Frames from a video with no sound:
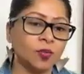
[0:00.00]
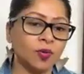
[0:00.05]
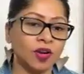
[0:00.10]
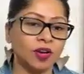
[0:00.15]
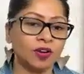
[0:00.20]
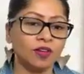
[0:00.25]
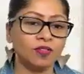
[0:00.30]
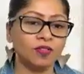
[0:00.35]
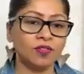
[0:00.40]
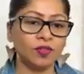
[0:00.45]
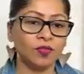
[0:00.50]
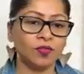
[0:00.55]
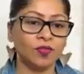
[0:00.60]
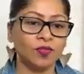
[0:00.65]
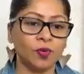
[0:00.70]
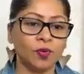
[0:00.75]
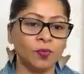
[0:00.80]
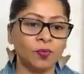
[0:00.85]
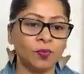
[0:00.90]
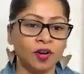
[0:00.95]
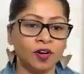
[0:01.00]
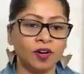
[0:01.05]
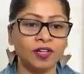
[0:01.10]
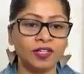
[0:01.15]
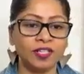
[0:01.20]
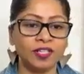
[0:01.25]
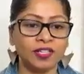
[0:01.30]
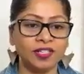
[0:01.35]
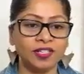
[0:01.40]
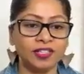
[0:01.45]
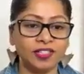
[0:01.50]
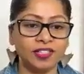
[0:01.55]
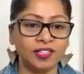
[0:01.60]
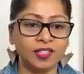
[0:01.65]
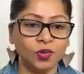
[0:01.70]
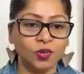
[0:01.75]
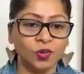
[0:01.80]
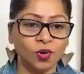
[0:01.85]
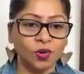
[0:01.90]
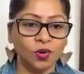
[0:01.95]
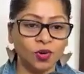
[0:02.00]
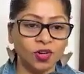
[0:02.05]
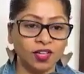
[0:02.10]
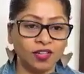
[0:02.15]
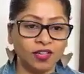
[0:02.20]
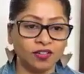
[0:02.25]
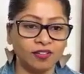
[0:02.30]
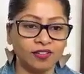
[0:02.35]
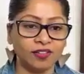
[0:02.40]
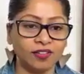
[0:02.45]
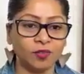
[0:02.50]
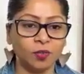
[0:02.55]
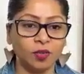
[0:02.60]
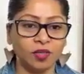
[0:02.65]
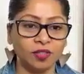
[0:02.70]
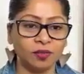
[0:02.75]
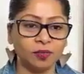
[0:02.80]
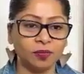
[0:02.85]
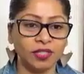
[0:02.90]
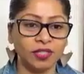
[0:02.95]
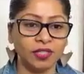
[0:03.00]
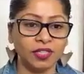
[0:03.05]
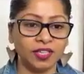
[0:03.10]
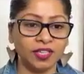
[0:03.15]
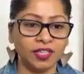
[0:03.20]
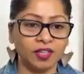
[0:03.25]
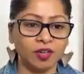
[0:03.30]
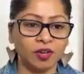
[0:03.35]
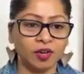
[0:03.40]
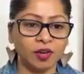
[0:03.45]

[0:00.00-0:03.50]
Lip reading: proud of you for prioritizing your health and well-being